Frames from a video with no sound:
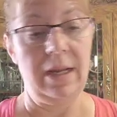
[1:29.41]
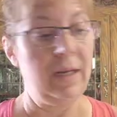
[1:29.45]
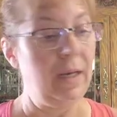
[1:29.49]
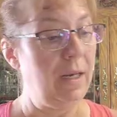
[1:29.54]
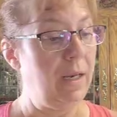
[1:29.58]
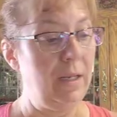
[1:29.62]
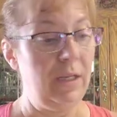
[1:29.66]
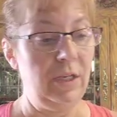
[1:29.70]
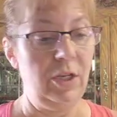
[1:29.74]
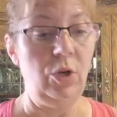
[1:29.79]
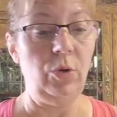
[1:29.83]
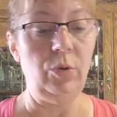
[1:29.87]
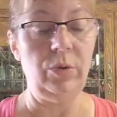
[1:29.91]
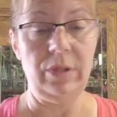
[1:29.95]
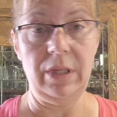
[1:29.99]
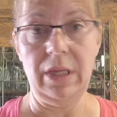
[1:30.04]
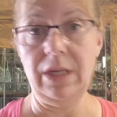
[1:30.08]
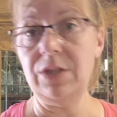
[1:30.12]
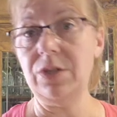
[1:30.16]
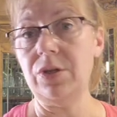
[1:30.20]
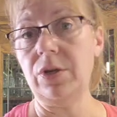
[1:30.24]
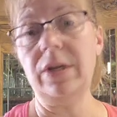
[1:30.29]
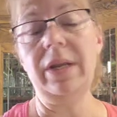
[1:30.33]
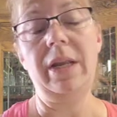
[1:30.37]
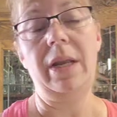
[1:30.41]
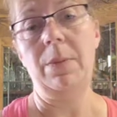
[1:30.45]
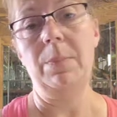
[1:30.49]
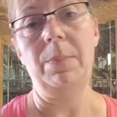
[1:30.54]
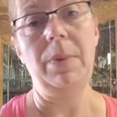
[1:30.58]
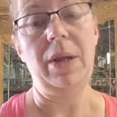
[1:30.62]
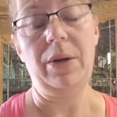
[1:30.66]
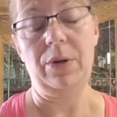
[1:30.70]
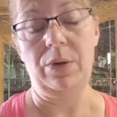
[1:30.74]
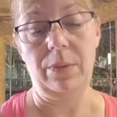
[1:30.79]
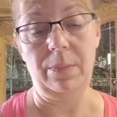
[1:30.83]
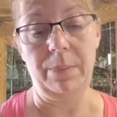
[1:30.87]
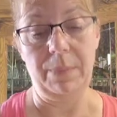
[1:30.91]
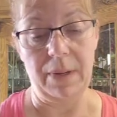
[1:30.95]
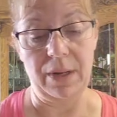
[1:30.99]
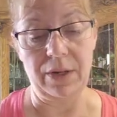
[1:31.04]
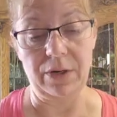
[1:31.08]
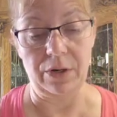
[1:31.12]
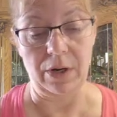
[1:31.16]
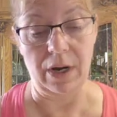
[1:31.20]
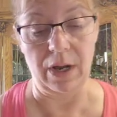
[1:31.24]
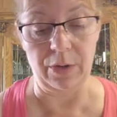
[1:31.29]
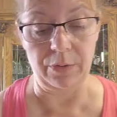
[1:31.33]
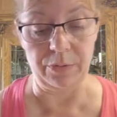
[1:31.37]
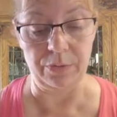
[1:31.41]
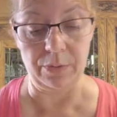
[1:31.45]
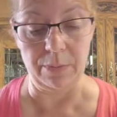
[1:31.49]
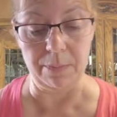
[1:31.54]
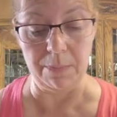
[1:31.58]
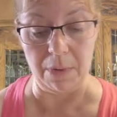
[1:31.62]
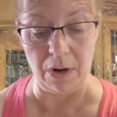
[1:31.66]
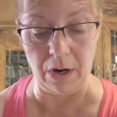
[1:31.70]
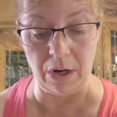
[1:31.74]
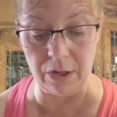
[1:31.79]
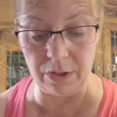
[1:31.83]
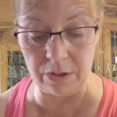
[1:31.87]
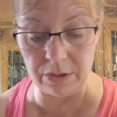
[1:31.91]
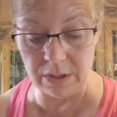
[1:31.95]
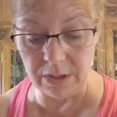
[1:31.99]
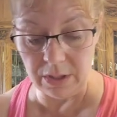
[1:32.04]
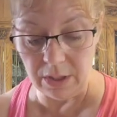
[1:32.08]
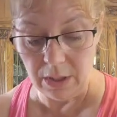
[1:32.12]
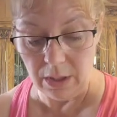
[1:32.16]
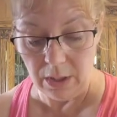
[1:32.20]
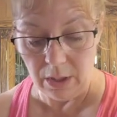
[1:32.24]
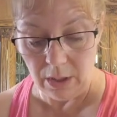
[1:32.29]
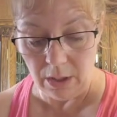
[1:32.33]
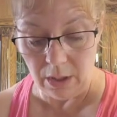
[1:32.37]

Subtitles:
and you know, things are getting better and better how they're marked,